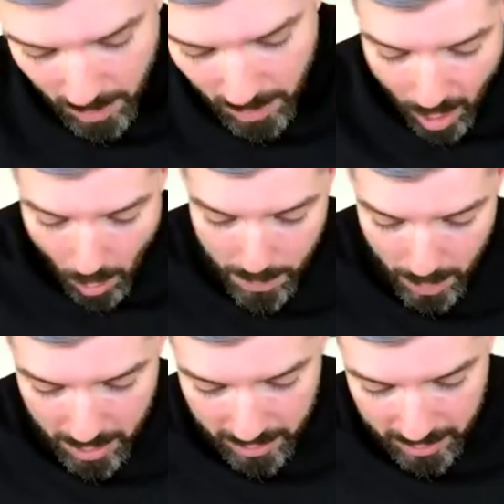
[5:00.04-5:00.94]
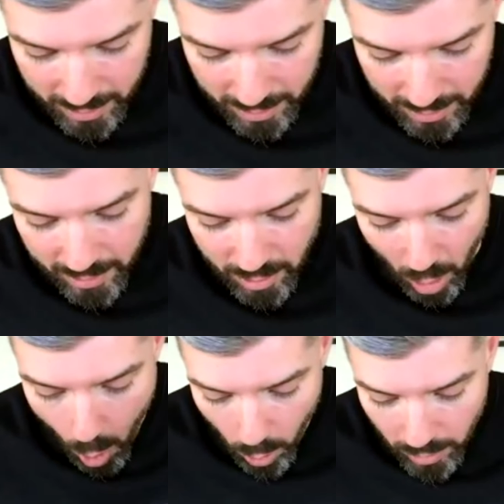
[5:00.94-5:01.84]
But the Helper,
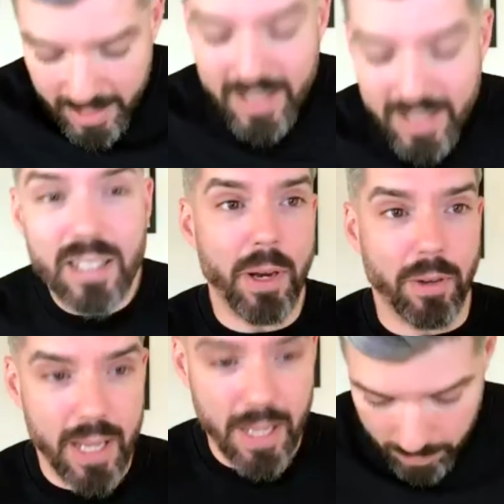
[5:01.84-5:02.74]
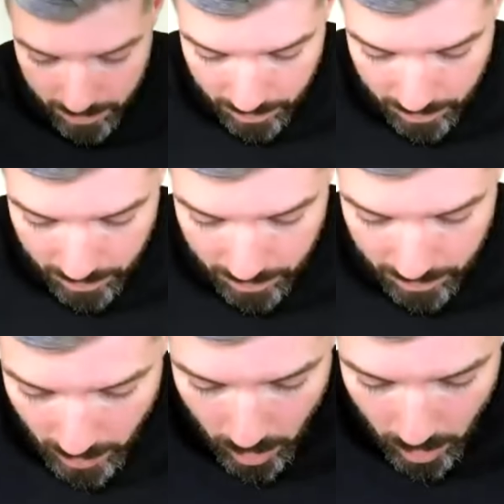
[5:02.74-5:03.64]
the Holy Spirit,
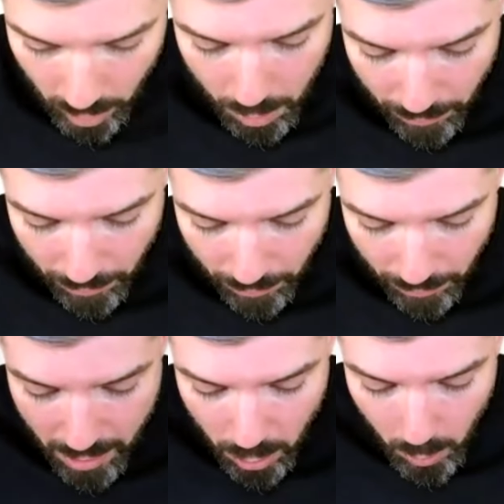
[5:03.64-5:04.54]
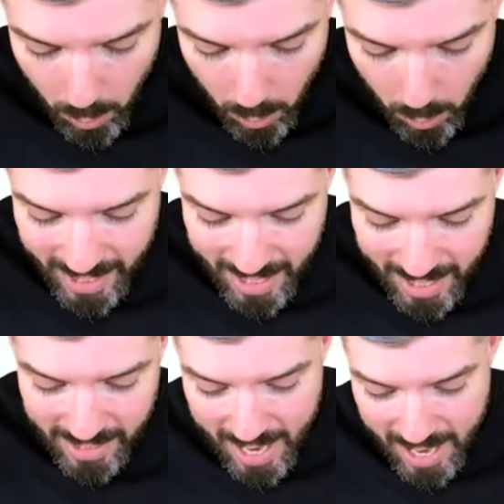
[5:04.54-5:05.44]
whom the Father will
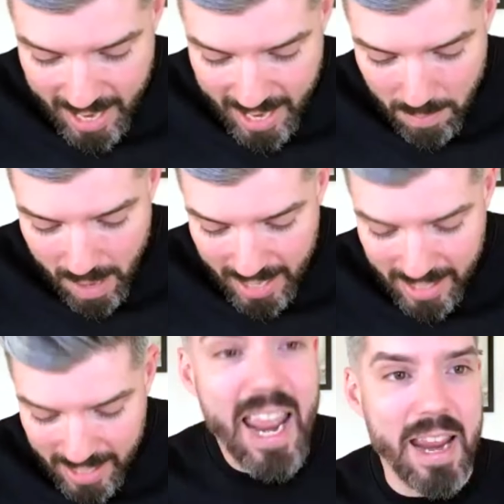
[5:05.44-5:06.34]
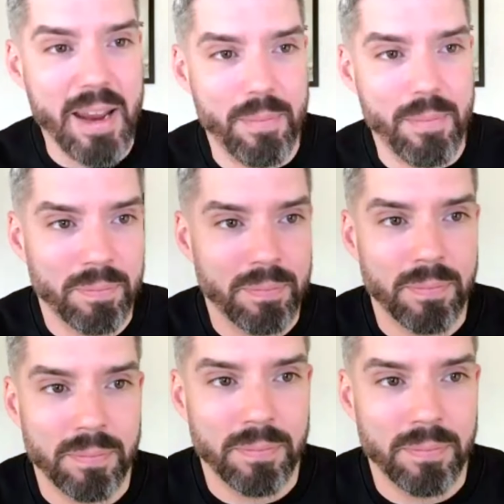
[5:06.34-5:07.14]
send in my name,